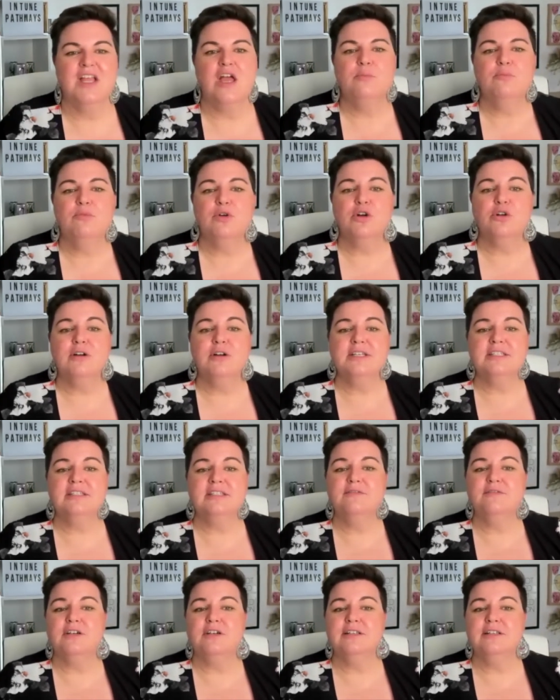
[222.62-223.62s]

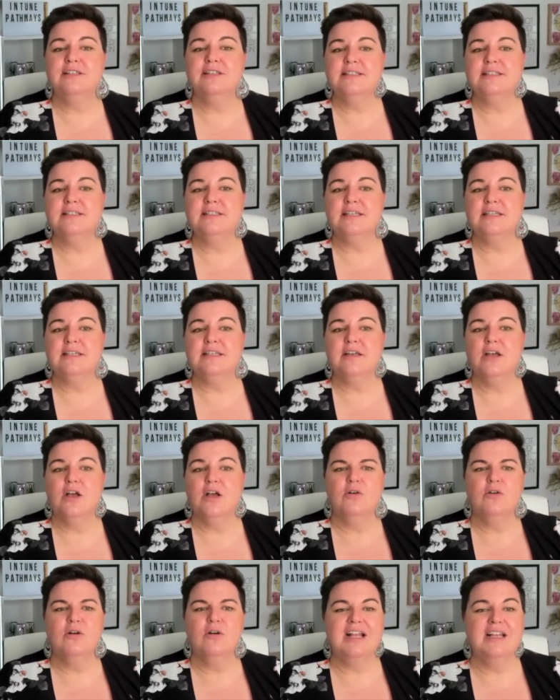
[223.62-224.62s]
progressive, holistic,
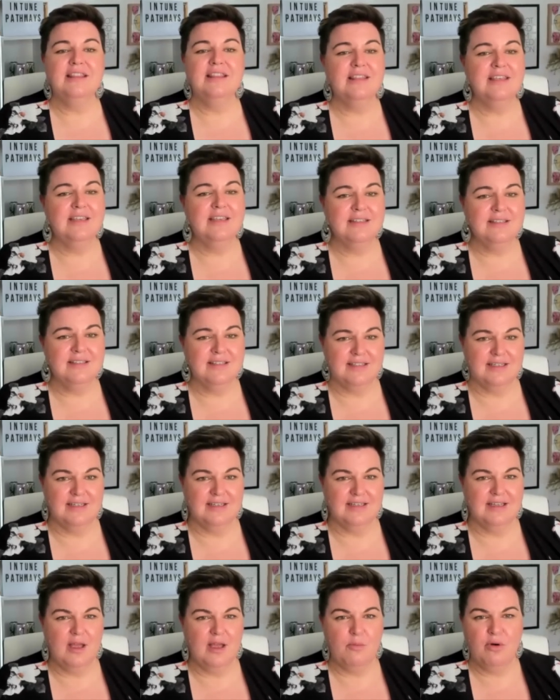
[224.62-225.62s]
or
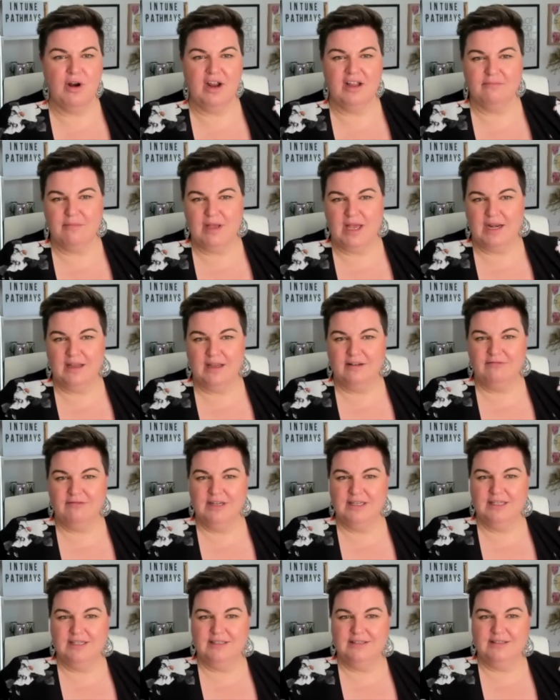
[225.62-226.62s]
atheistic, pragmatic,
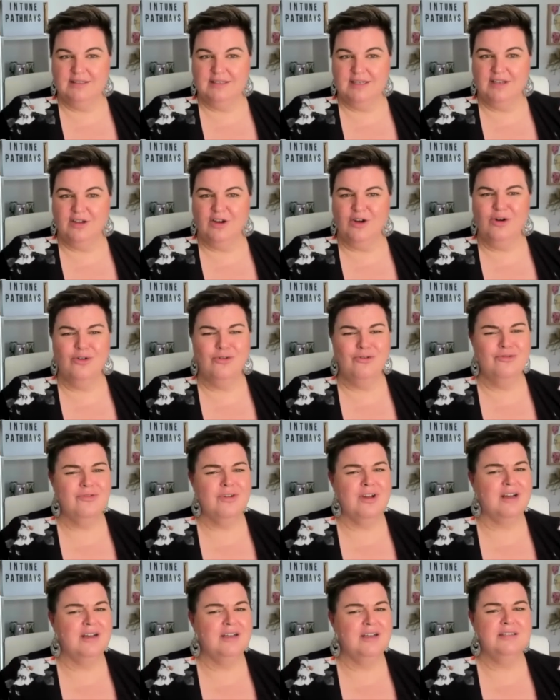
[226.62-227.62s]
realistic. All
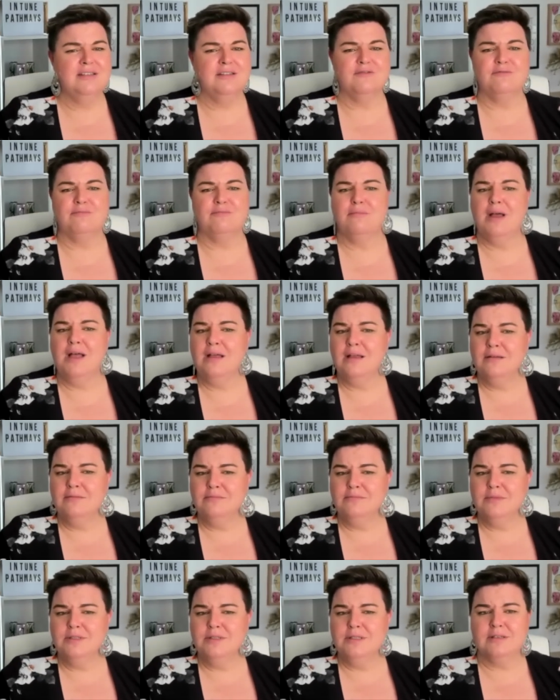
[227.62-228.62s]
kinds of
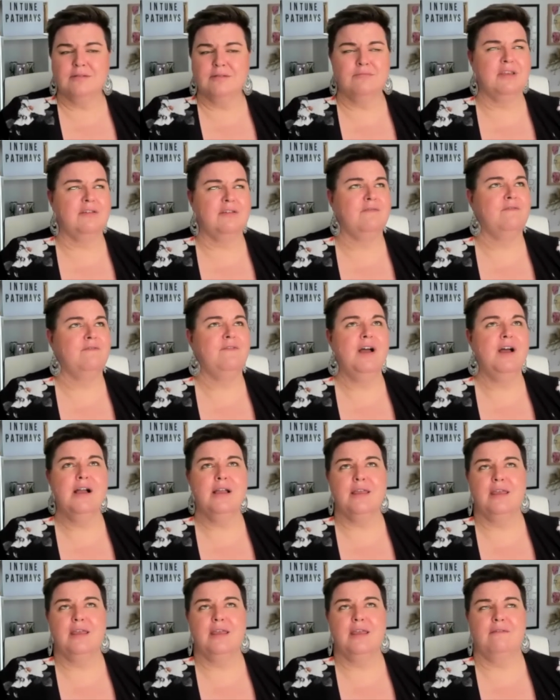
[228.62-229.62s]
mums can be
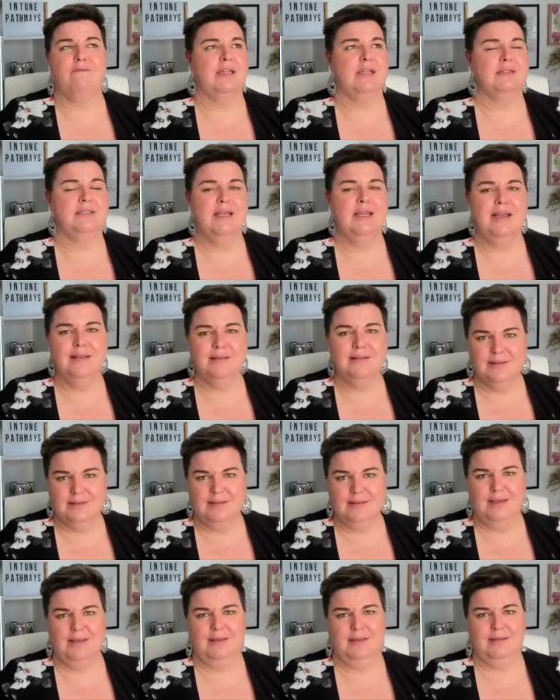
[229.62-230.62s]
fucking
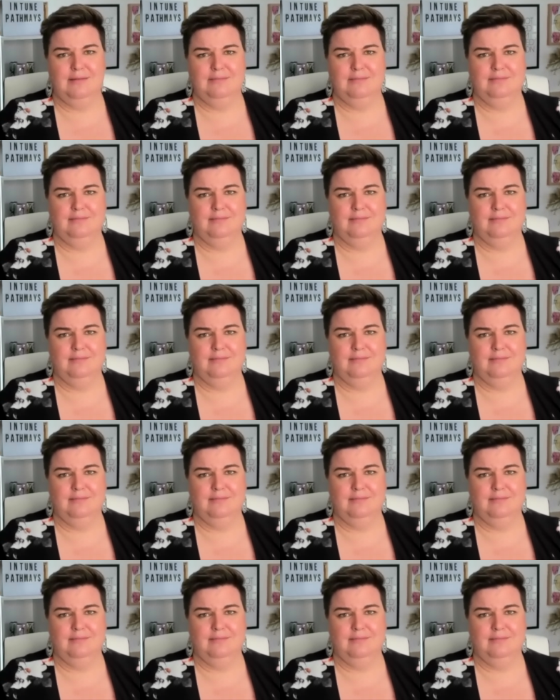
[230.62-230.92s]
fantastic.